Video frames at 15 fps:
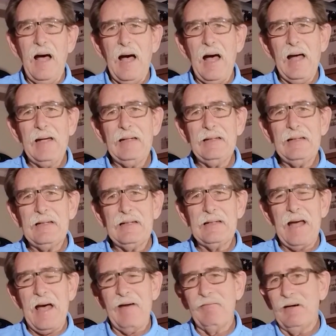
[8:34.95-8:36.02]
I need
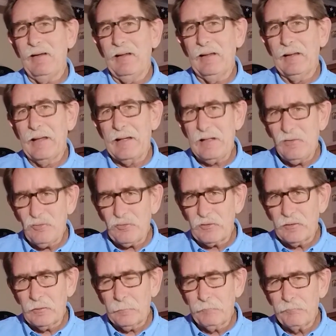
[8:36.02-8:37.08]
to have a
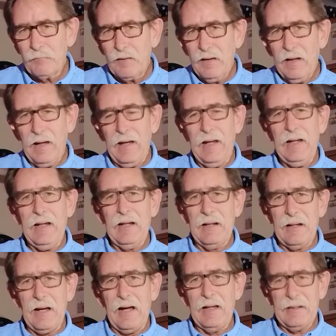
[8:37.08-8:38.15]
laser
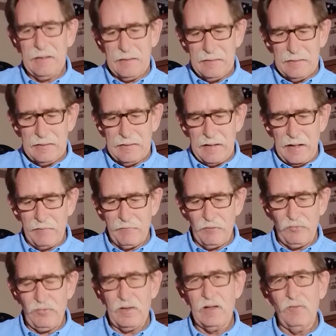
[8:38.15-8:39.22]
and I need to have
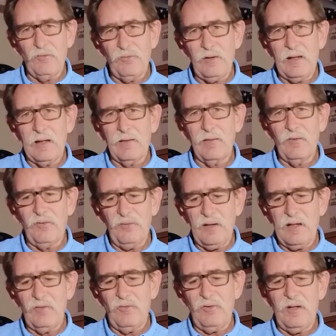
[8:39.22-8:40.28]
the C N C. The
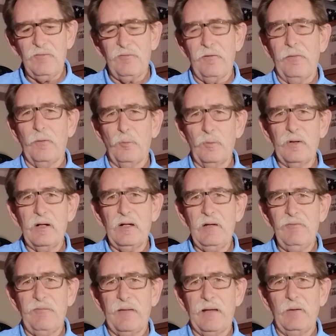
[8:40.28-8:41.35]
C N C for the
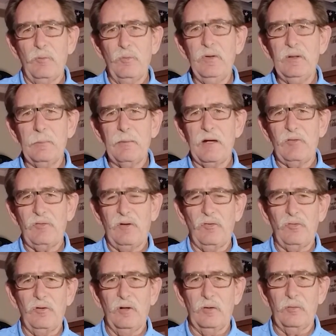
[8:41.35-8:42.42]
relief that really makes
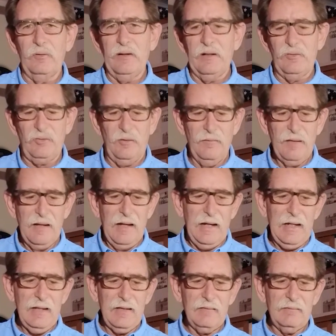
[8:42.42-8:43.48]
this look rich,
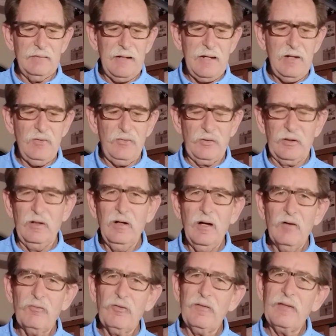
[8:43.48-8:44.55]
and the laser
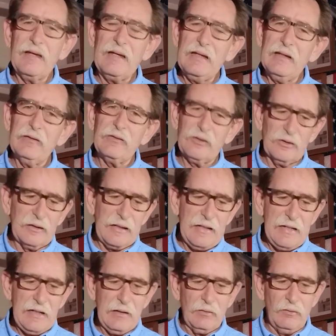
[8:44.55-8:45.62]
for the enter
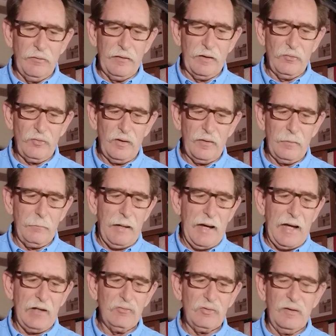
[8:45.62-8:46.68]
eagle that is on the
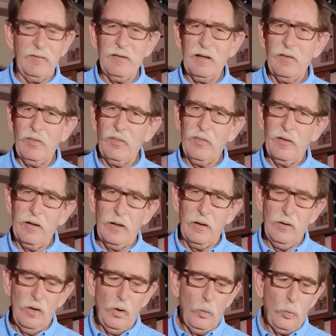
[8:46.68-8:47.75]
badge and then
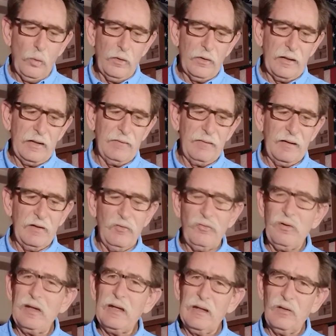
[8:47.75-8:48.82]
the wording that
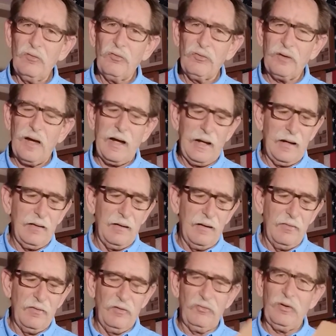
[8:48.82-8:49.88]
is inside
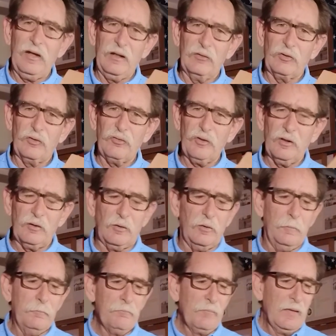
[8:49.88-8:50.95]
this enter
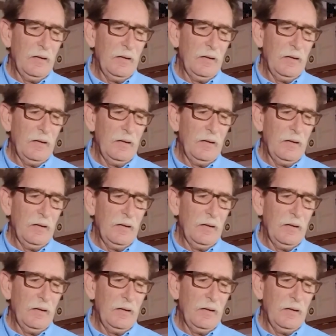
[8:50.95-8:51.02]
circle.